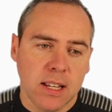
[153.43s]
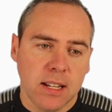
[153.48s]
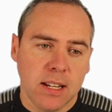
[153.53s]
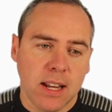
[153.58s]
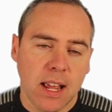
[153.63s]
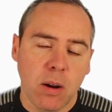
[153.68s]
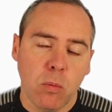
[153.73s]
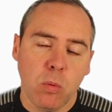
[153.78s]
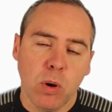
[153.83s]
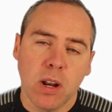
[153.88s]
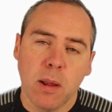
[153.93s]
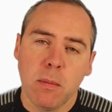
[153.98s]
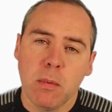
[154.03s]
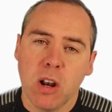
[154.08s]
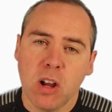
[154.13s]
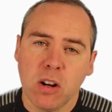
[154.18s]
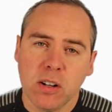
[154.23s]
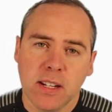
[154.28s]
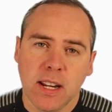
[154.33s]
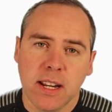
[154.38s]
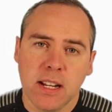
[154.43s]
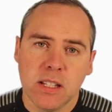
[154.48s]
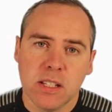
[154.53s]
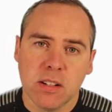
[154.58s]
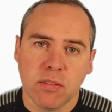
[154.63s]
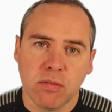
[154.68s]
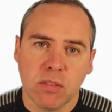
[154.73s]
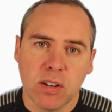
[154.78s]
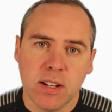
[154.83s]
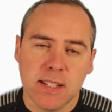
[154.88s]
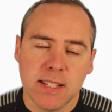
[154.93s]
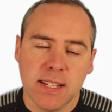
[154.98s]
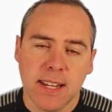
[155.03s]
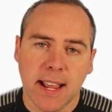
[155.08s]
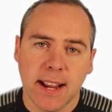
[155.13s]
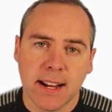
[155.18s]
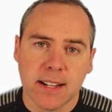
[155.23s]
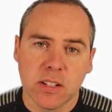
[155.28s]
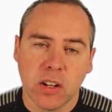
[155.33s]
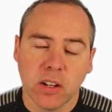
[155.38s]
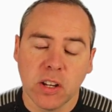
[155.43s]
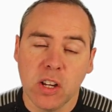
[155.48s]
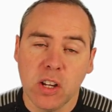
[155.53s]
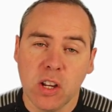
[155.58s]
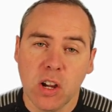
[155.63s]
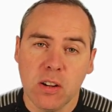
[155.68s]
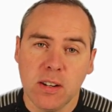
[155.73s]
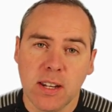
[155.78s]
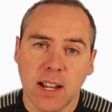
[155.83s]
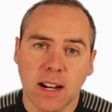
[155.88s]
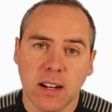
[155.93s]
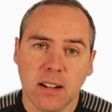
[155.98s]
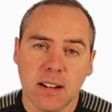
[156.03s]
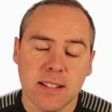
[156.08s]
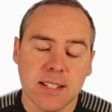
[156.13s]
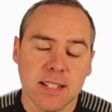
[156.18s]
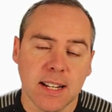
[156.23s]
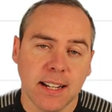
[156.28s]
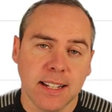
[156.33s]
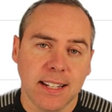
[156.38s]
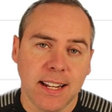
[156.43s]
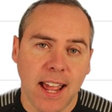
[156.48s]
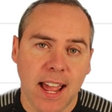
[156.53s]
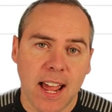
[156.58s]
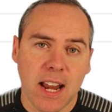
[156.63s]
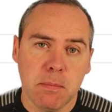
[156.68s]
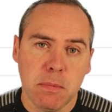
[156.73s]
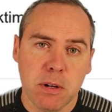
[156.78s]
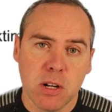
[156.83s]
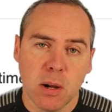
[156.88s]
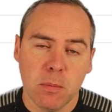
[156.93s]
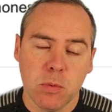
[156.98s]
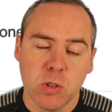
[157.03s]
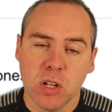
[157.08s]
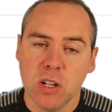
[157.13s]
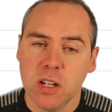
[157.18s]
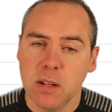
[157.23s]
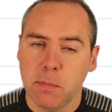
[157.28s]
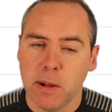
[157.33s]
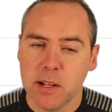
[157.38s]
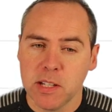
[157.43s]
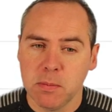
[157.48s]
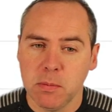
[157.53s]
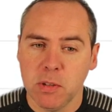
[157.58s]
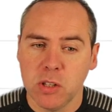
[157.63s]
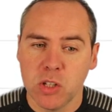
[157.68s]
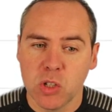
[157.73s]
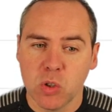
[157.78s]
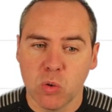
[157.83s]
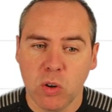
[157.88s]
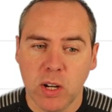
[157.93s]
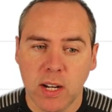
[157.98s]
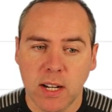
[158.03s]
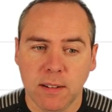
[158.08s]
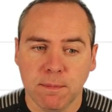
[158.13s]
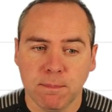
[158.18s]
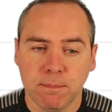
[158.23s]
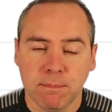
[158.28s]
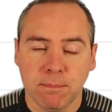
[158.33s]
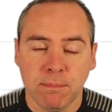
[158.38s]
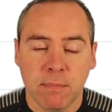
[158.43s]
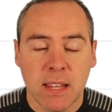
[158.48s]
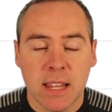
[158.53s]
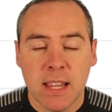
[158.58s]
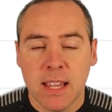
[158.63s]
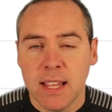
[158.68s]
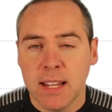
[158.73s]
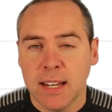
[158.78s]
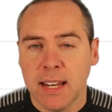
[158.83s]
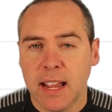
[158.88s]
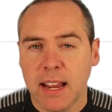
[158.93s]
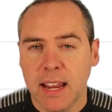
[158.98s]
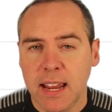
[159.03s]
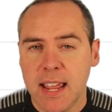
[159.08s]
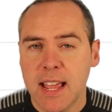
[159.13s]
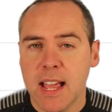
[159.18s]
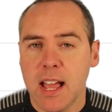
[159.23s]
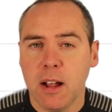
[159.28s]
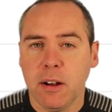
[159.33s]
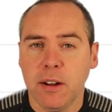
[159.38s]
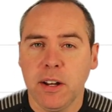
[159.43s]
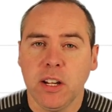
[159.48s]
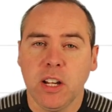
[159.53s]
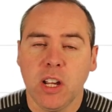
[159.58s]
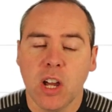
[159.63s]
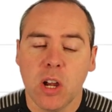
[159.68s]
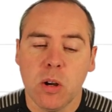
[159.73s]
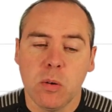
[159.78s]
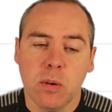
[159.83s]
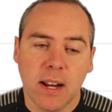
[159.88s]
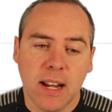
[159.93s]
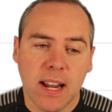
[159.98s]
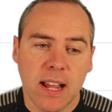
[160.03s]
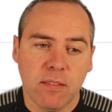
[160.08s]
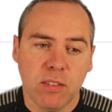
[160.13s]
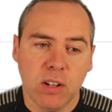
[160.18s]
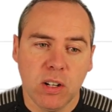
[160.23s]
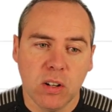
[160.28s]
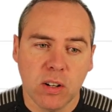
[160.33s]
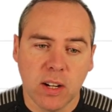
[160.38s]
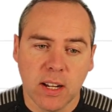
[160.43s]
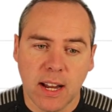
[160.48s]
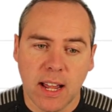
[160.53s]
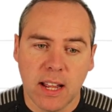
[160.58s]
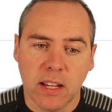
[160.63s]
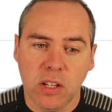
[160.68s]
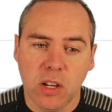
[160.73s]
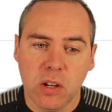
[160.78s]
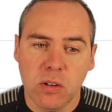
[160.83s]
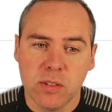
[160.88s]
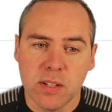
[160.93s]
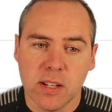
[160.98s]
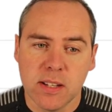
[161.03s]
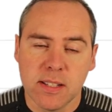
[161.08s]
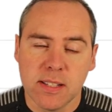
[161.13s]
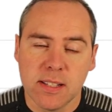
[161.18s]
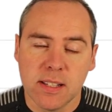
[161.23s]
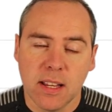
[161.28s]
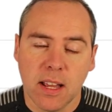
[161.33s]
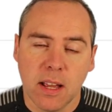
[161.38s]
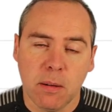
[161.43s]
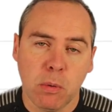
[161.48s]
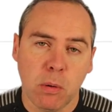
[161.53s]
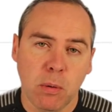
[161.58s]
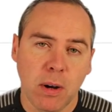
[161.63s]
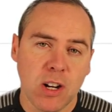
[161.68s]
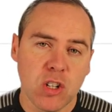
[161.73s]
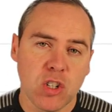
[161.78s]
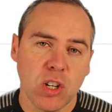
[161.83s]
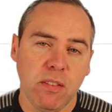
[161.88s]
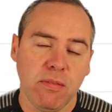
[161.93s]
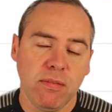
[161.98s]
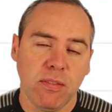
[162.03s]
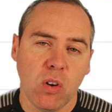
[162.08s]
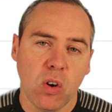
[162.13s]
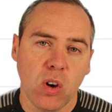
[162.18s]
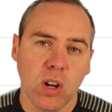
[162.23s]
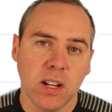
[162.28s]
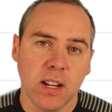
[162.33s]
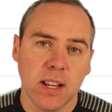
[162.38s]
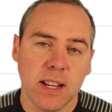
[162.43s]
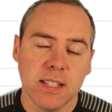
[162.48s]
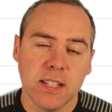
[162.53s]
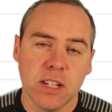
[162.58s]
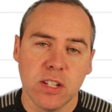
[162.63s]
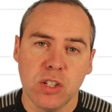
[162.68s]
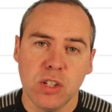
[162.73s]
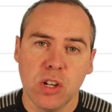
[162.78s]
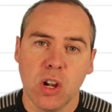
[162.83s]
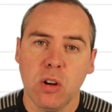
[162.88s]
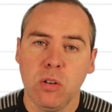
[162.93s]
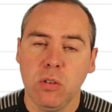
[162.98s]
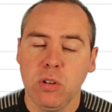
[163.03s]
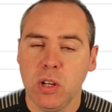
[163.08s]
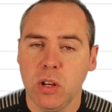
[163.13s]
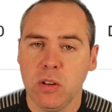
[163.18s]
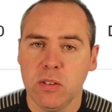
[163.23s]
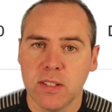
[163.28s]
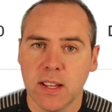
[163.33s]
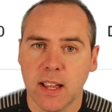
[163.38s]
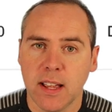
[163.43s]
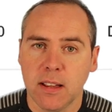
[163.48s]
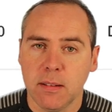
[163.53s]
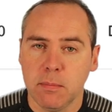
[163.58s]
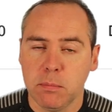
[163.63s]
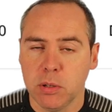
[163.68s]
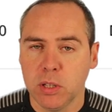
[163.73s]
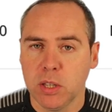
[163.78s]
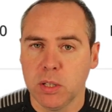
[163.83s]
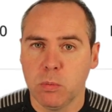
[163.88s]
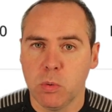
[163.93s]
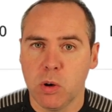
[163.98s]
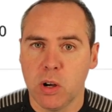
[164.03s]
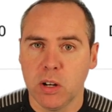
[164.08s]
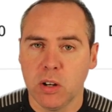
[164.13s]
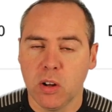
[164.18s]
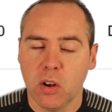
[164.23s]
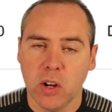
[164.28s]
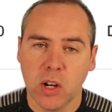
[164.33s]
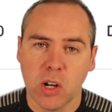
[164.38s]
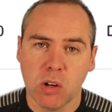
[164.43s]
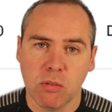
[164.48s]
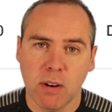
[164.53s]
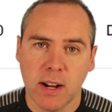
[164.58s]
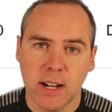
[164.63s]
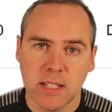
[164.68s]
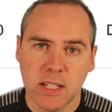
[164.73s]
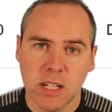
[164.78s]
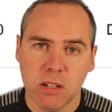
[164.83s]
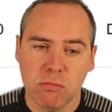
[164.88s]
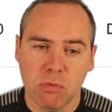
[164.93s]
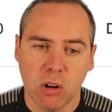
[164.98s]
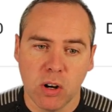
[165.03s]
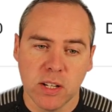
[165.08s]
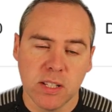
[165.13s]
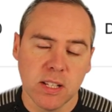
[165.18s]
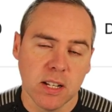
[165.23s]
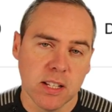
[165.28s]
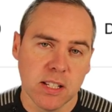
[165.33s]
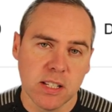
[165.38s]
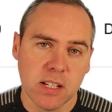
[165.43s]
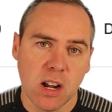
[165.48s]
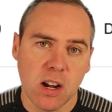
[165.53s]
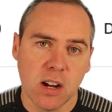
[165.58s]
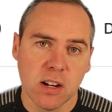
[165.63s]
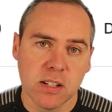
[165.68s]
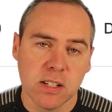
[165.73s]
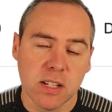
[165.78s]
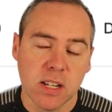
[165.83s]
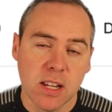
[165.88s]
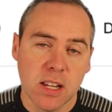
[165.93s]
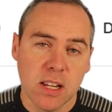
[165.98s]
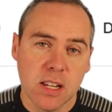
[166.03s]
Now, when I'm logged in to 3CX, I can go down and select the admin option at the bottom of the screen. Now here, I'm gonna go and have a look at our users. And what we'll actually find is there's no user but the one I created right at the start.